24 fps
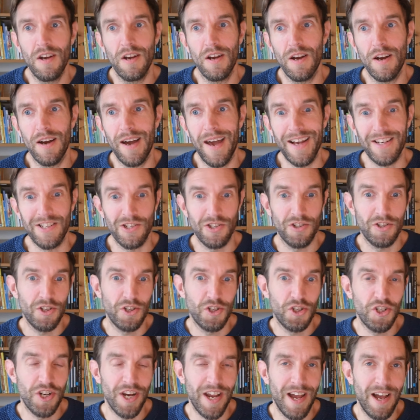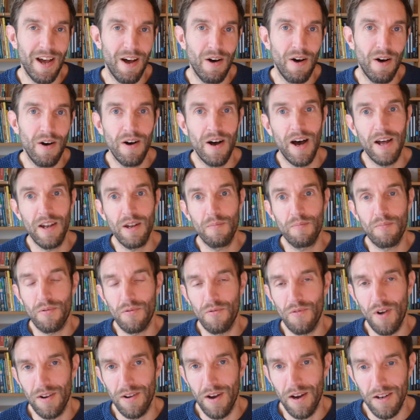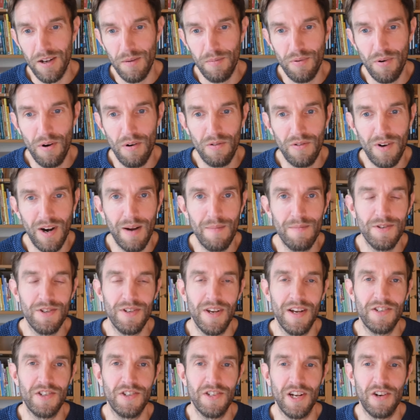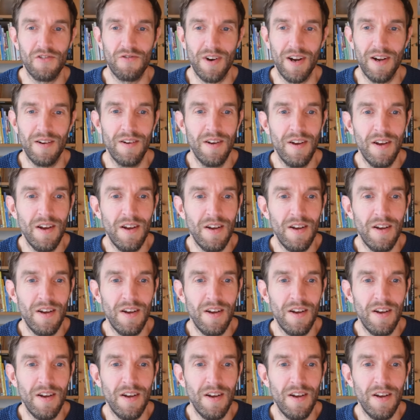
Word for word: uh, access the shell, other, run other programs, etc.